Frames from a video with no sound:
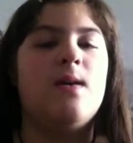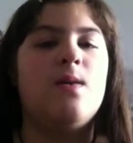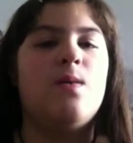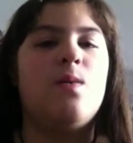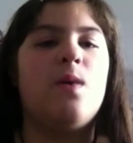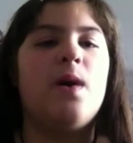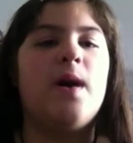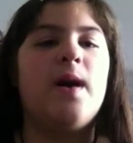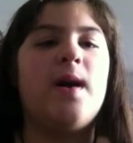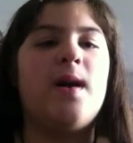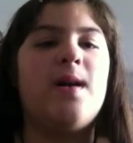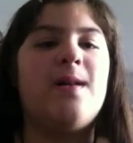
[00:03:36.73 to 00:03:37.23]

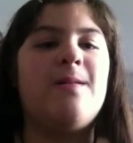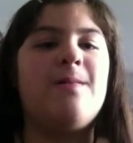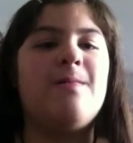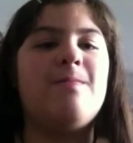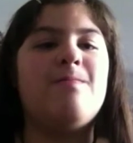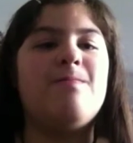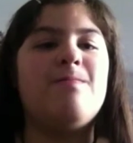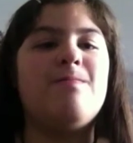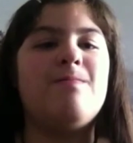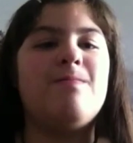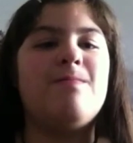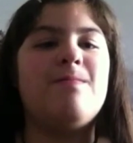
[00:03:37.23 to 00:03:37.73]
Well,
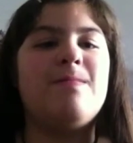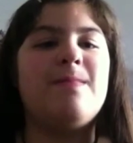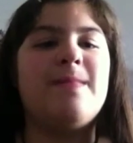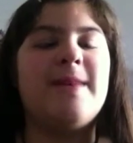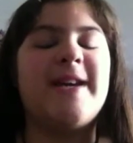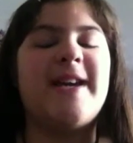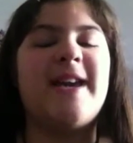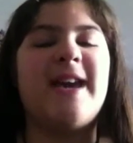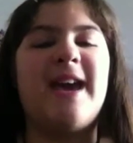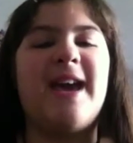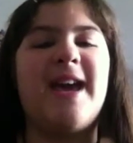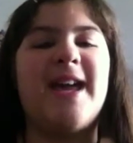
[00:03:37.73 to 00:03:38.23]

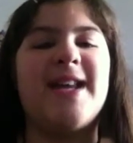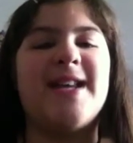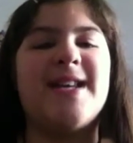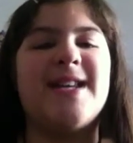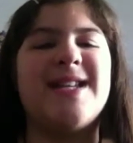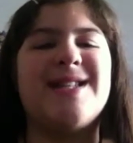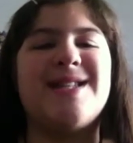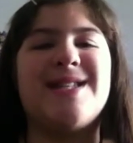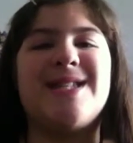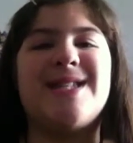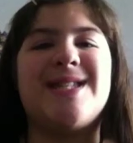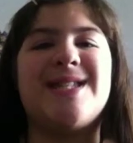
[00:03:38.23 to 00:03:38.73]
again,
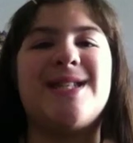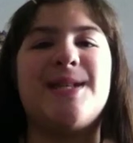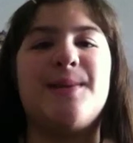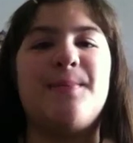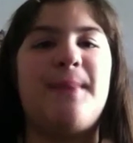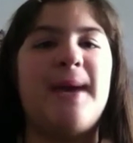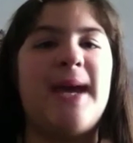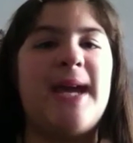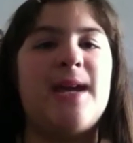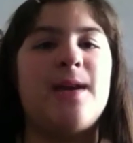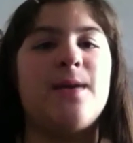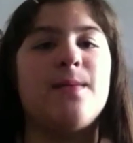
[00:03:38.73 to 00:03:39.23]
it's
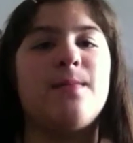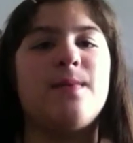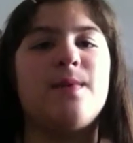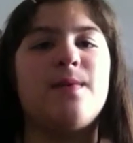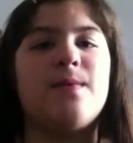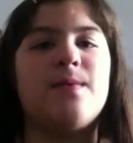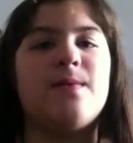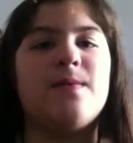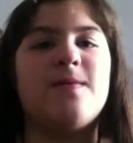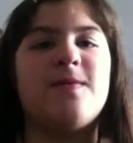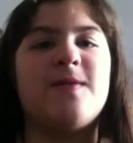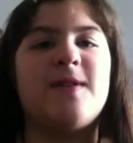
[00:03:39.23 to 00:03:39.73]

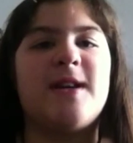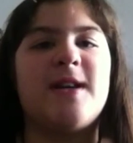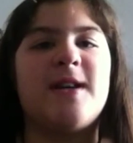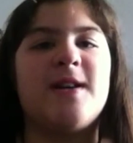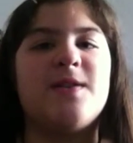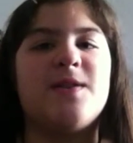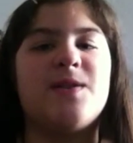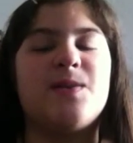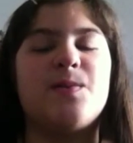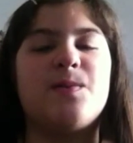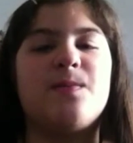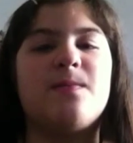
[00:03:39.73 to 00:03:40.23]
debatable.
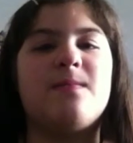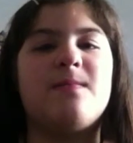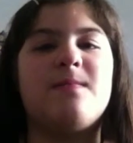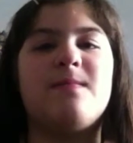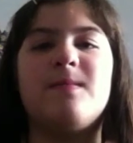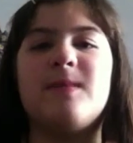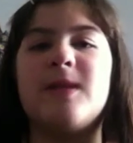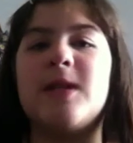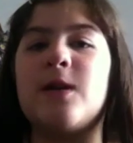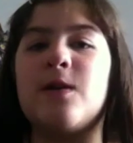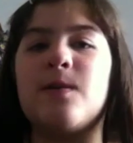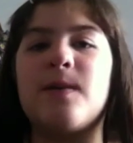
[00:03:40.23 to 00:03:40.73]
There's
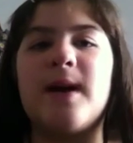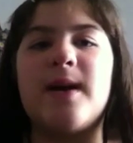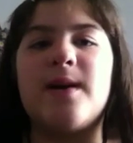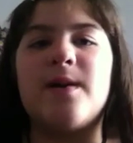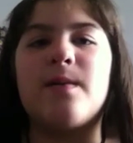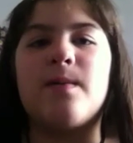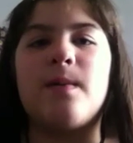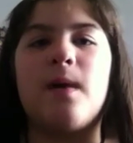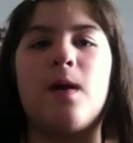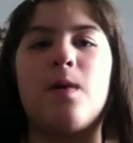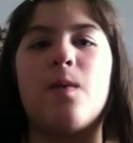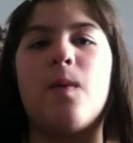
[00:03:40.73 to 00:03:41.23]
no right
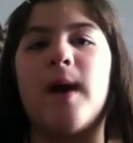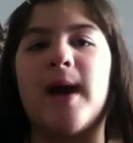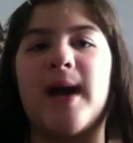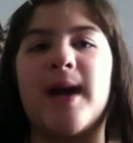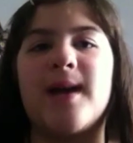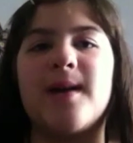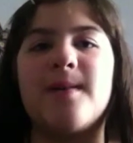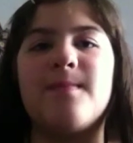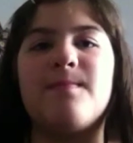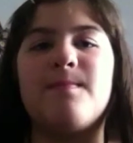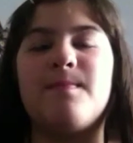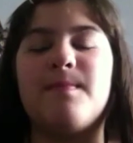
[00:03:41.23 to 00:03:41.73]
or wrong
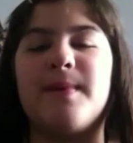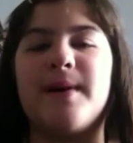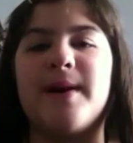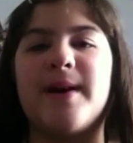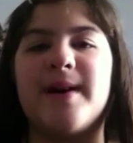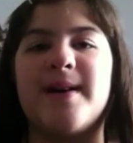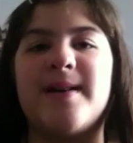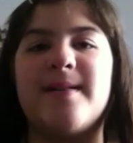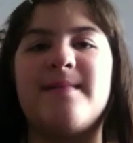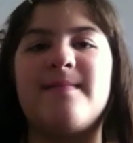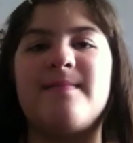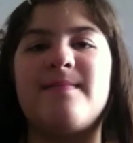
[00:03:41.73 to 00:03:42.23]
way,
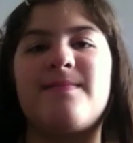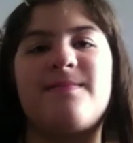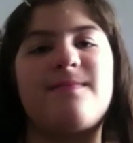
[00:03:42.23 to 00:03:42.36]
but